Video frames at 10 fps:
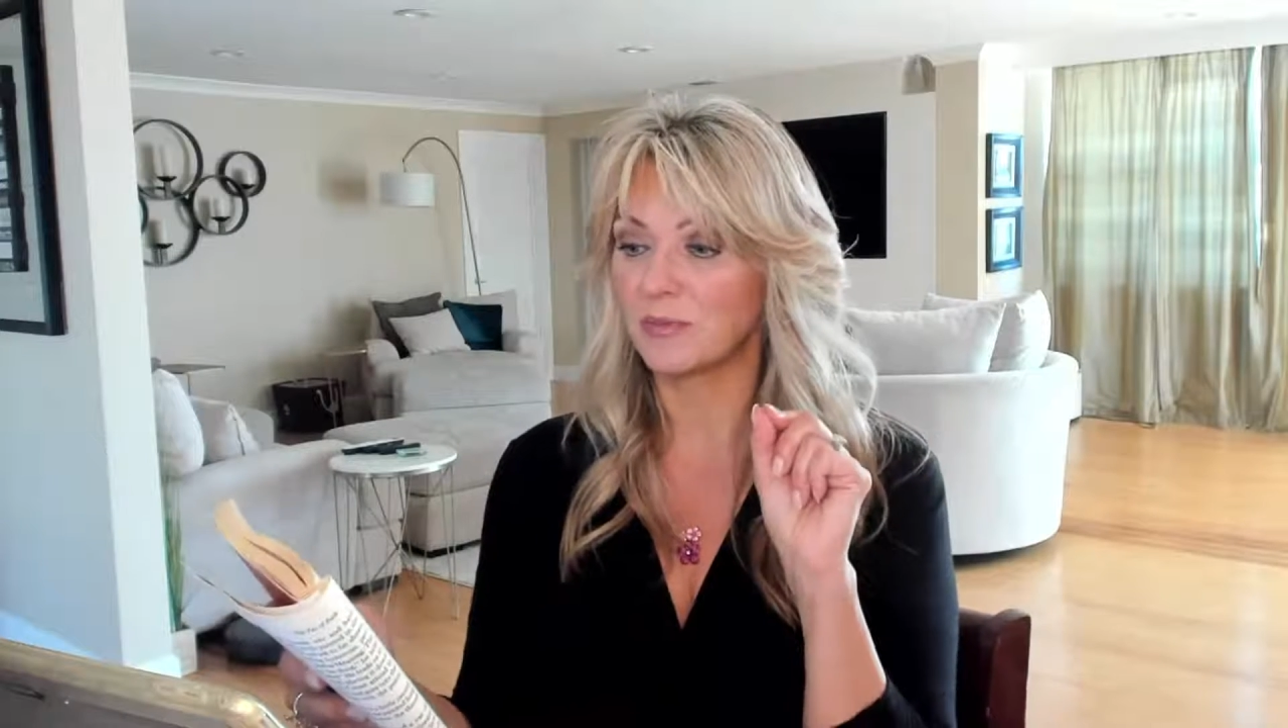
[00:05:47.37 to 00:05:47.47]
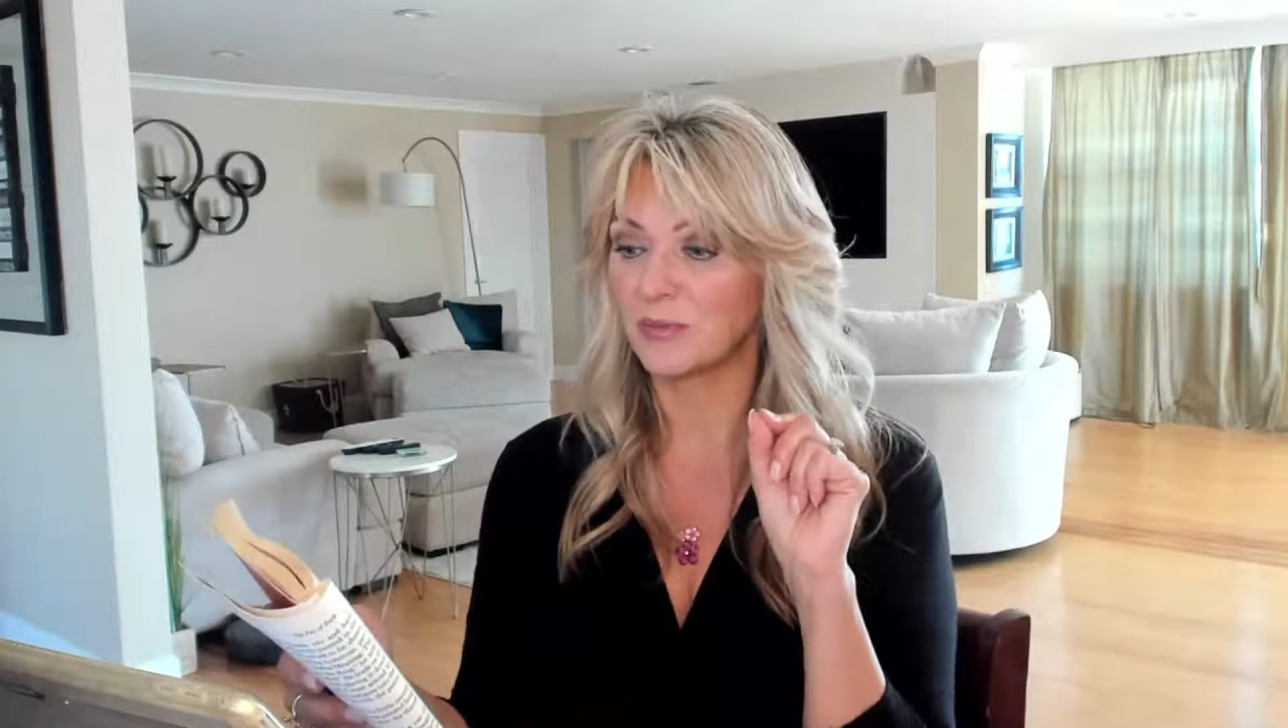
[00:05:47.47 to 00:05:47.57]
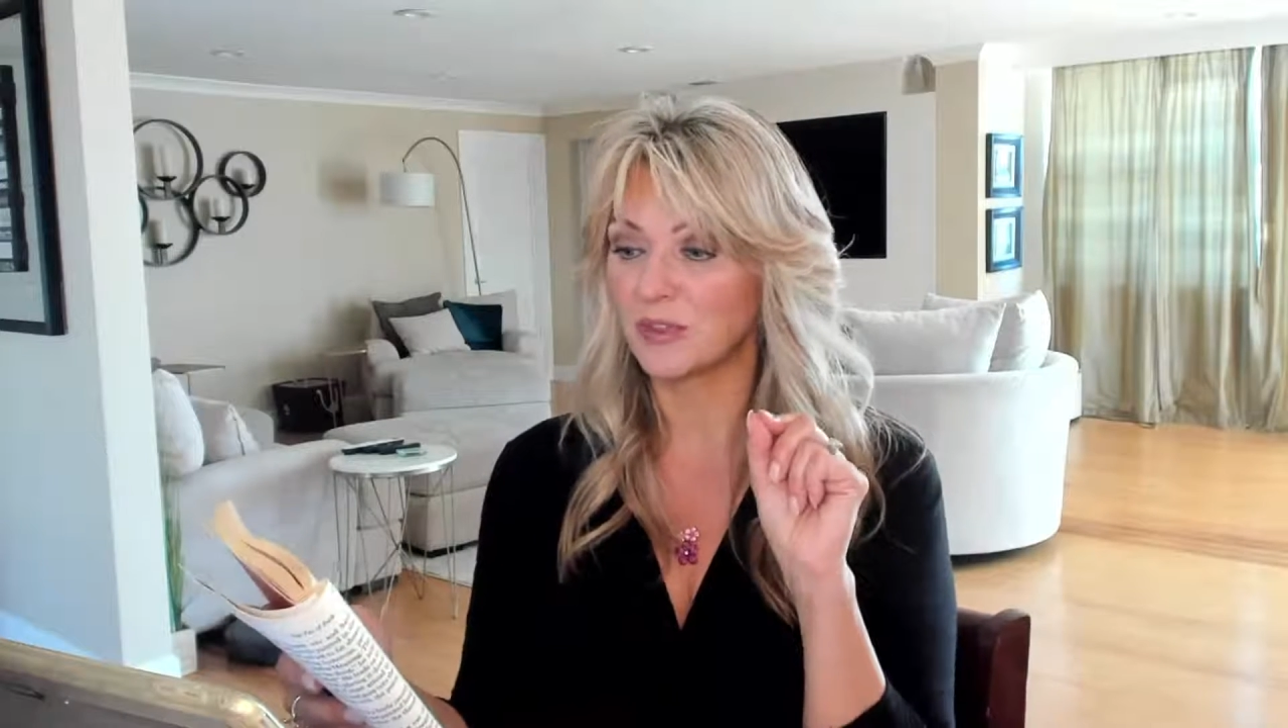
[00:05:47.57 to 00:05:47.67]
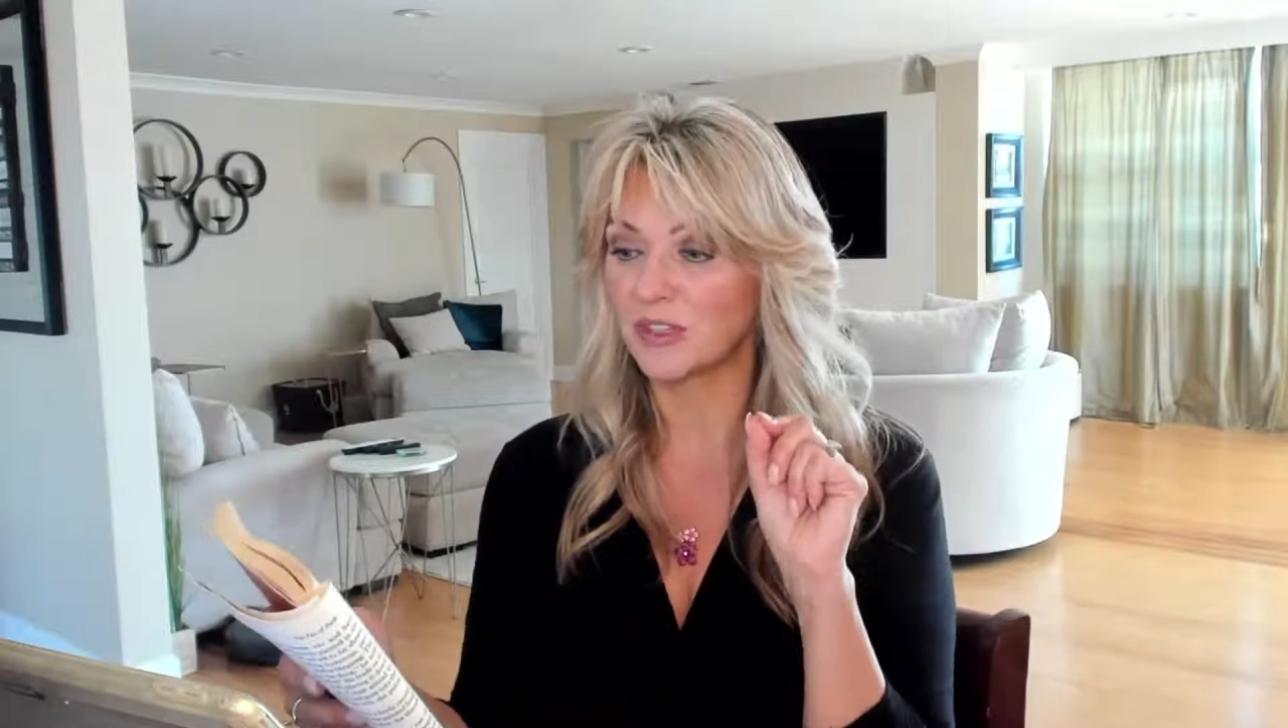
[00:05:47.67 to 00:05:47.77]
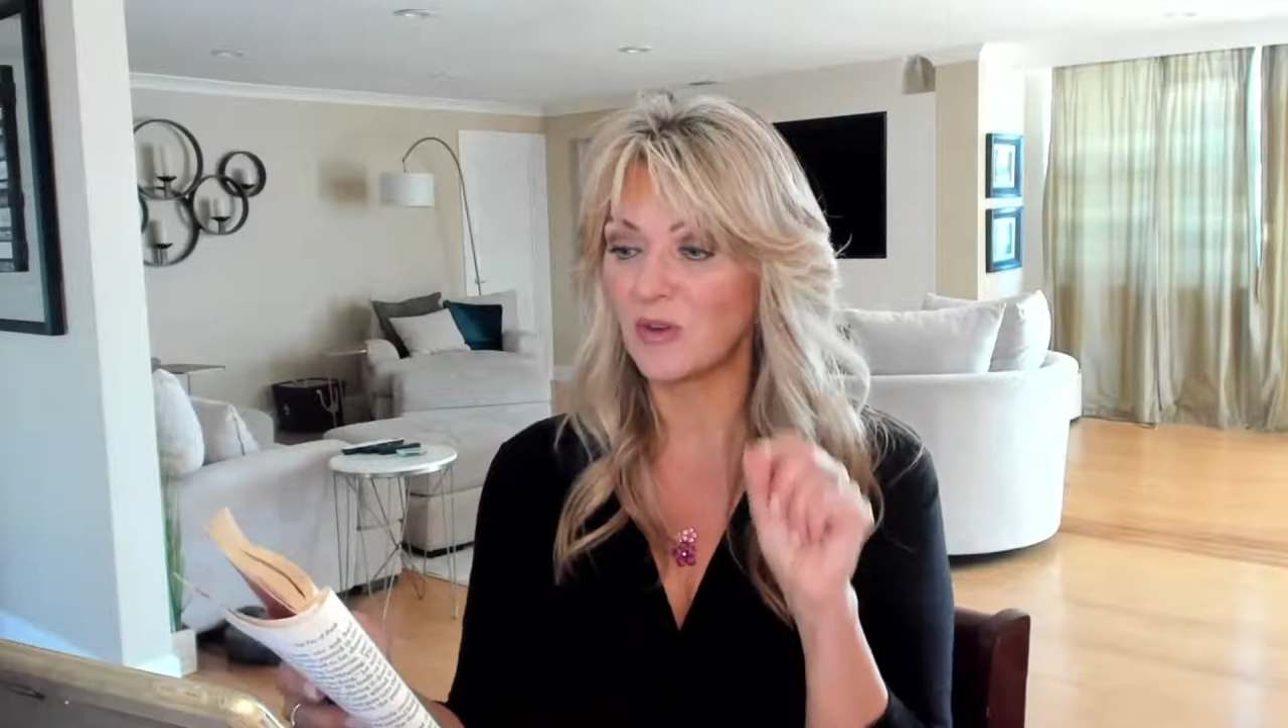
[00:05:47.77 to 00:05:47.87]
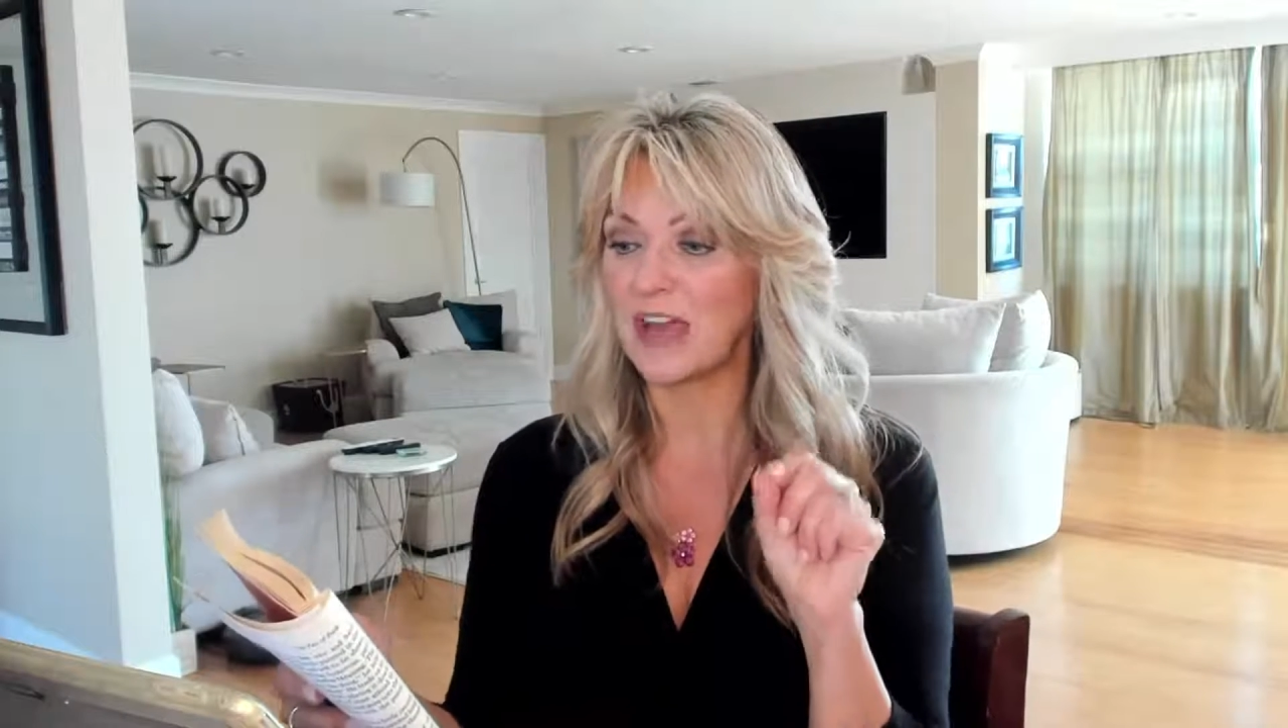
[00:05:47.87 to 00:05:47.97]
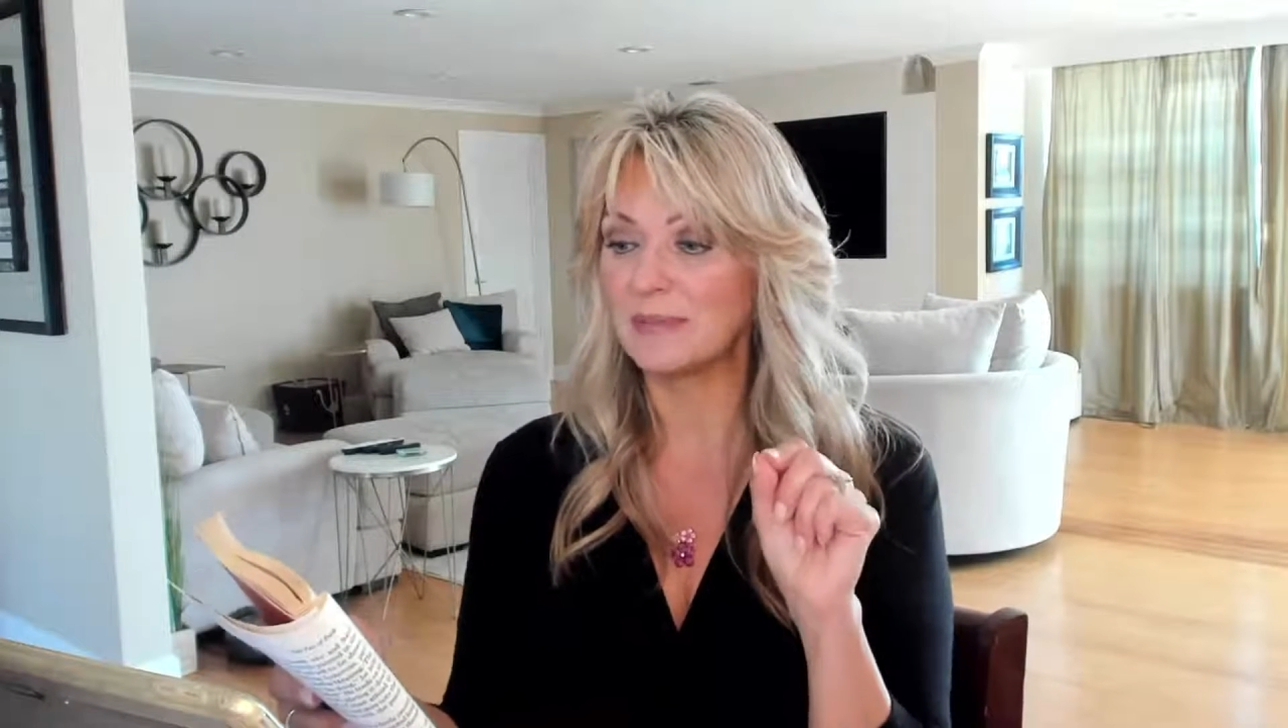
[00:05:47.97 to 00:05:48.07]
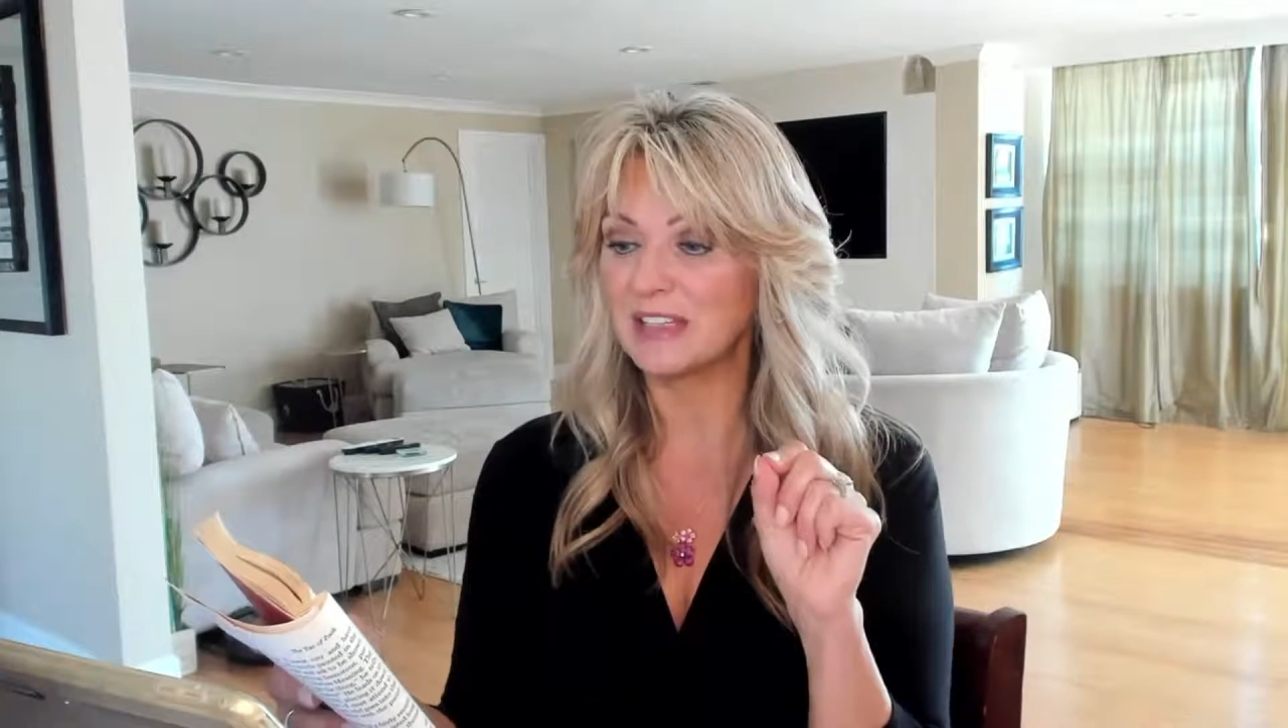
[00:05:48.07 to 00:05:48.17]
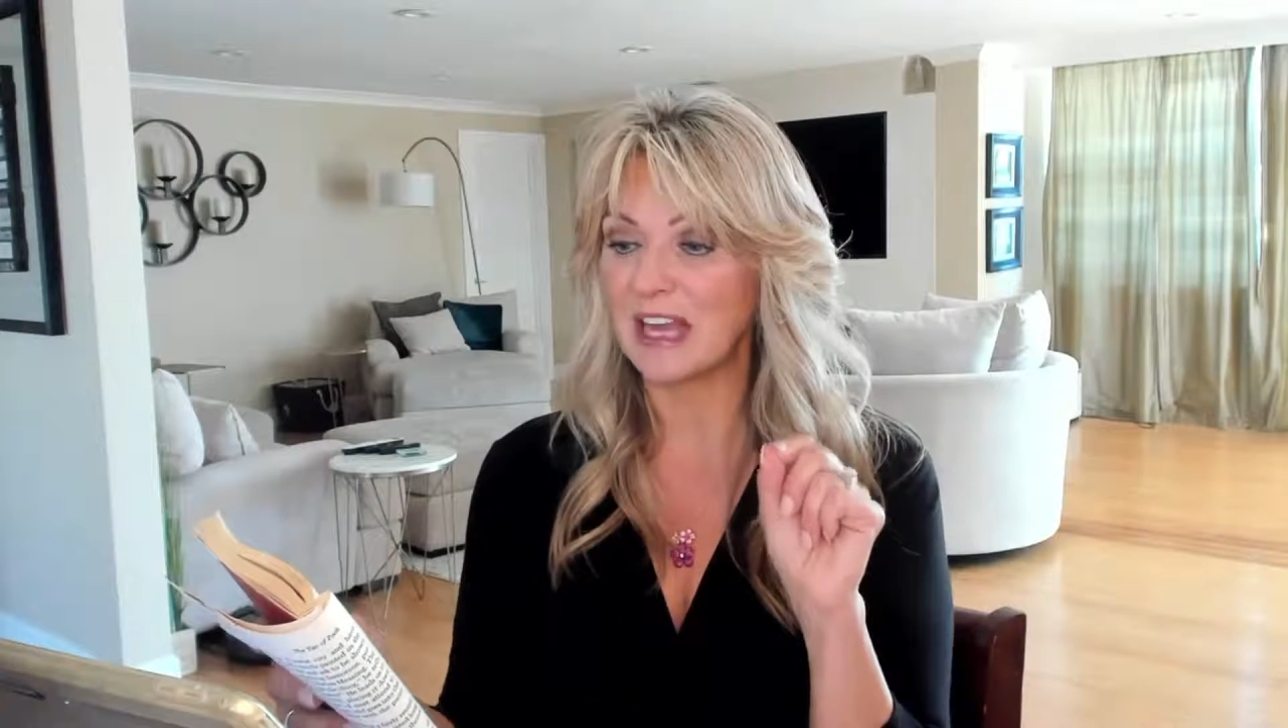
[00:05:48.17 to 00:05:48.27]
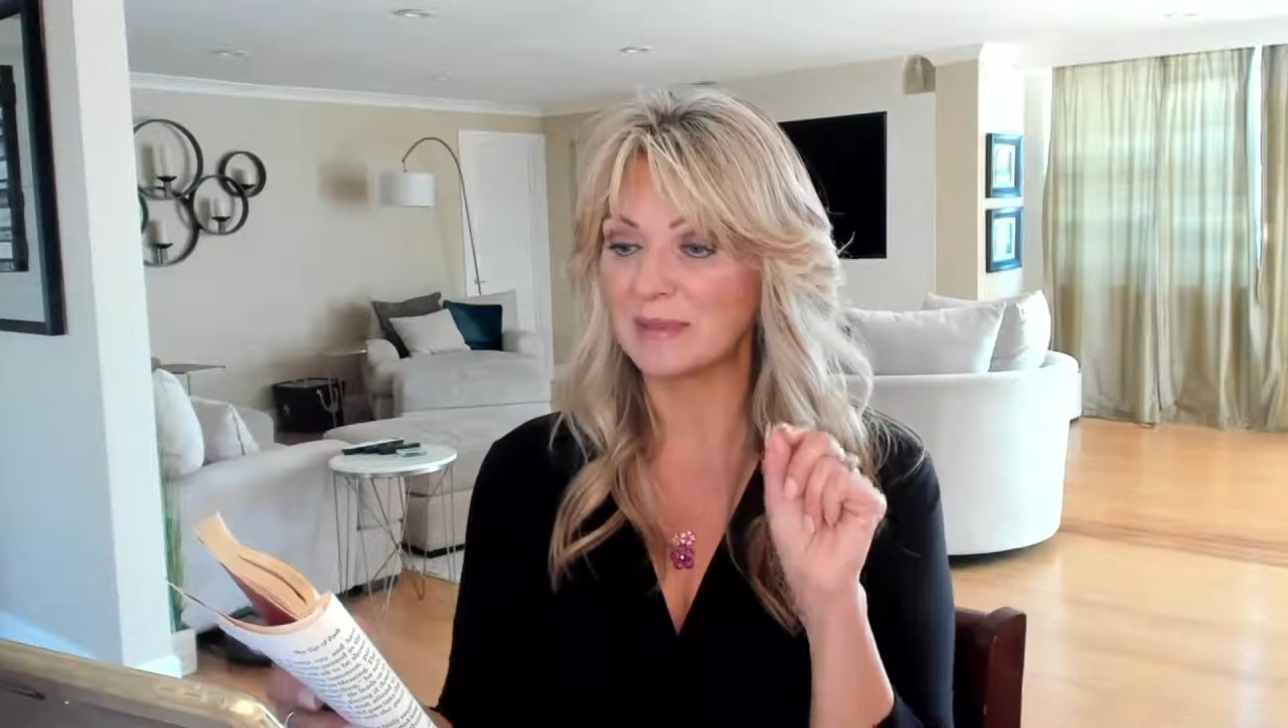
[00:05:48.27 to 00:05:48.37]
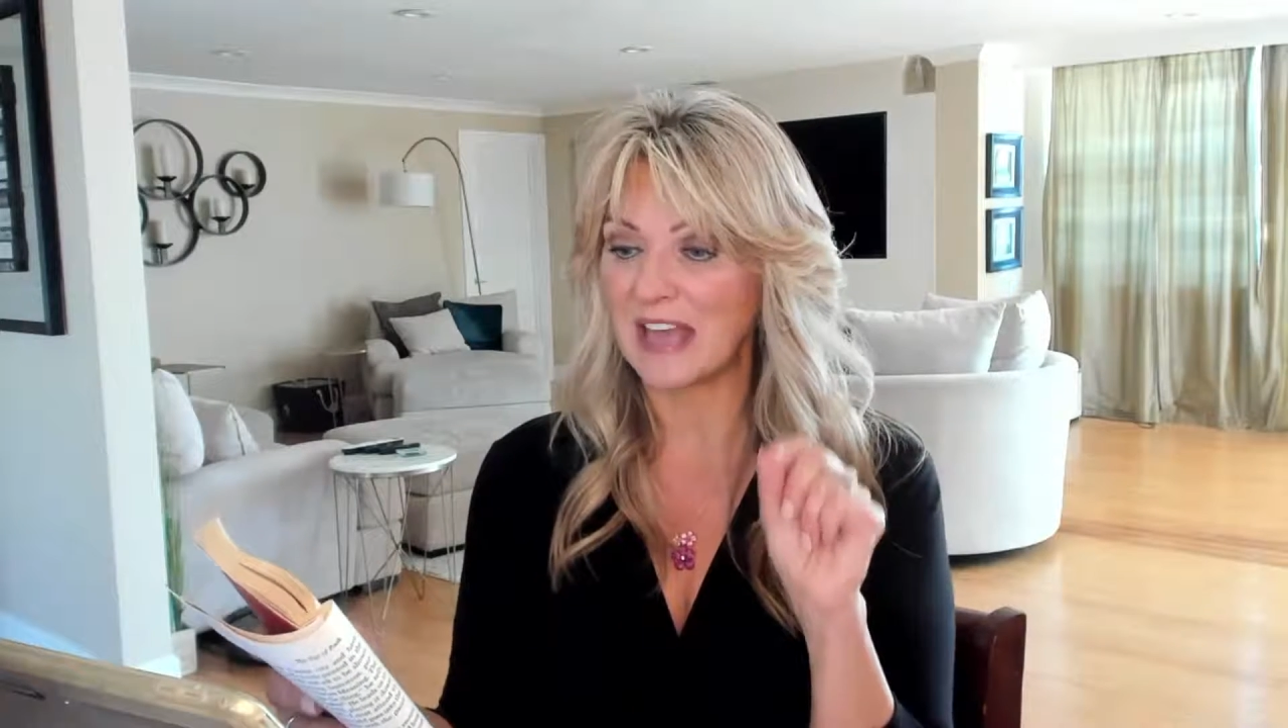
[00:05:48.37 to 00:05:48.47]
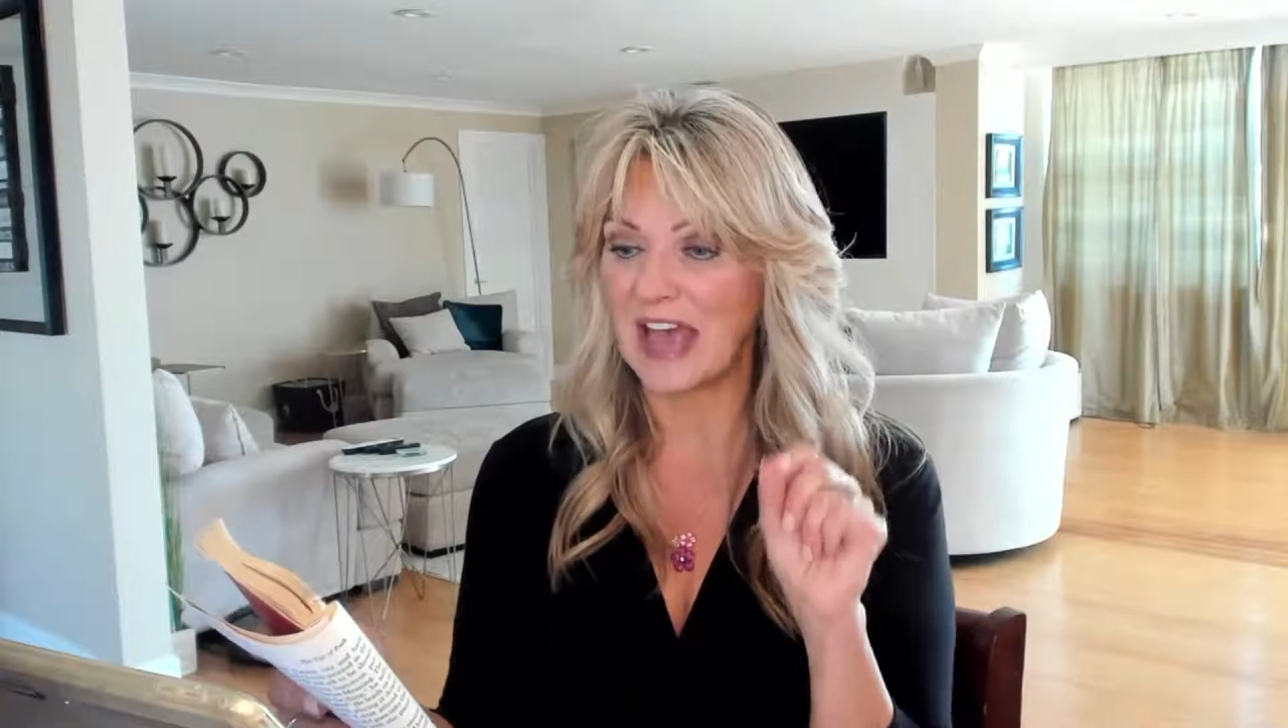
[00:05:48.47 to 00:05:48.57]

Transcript: prescribed steps,